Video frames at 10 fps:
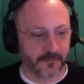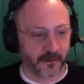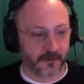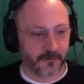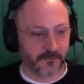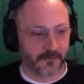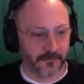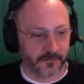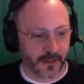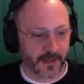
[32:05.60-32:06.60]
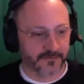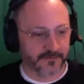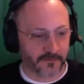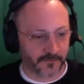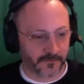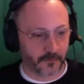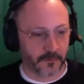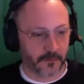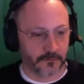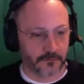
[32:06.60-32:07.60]
the last of the
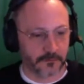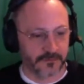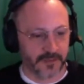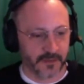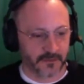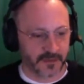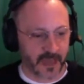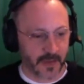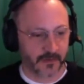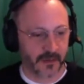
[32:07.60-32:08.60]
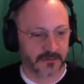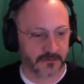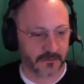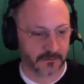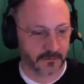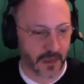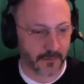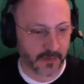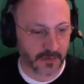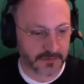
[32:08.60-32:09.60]
4 teams was the
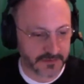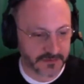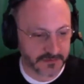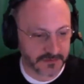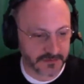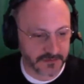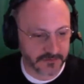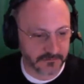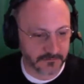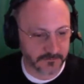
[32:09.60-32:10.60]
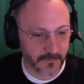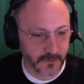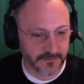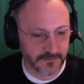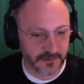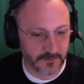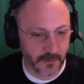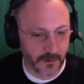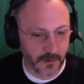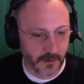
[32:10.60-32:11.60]
application system
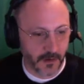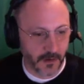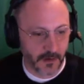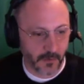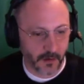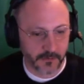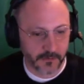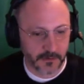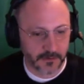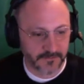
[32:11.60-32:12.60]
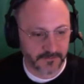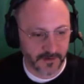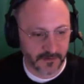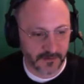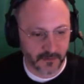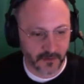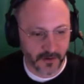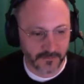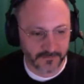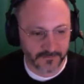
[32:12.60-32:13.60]
team. Are there any exciting
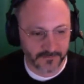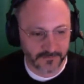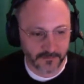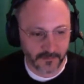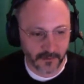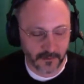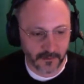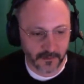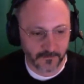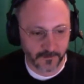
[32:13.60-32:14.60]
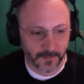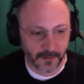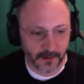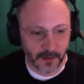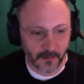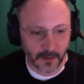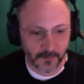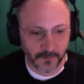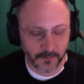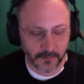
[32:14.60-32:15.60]
integrations coming
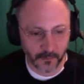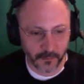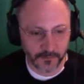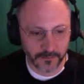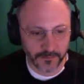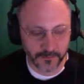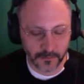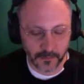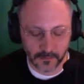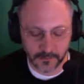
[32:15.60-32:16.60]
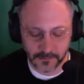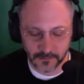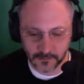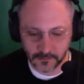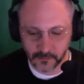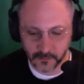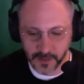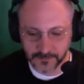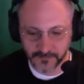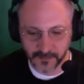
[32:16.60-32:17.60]
up with the Google
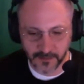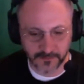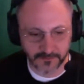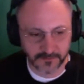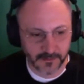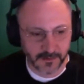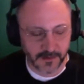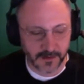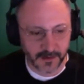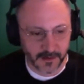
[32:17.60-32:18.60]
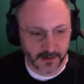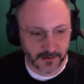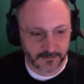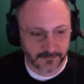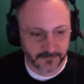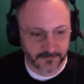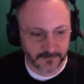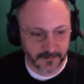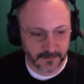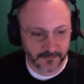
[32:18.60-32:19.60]
Apps Red and
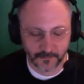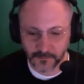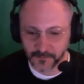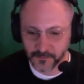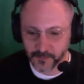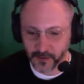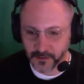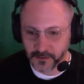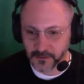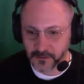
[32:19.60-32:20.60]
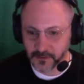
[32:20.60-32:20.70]
any sort of third-party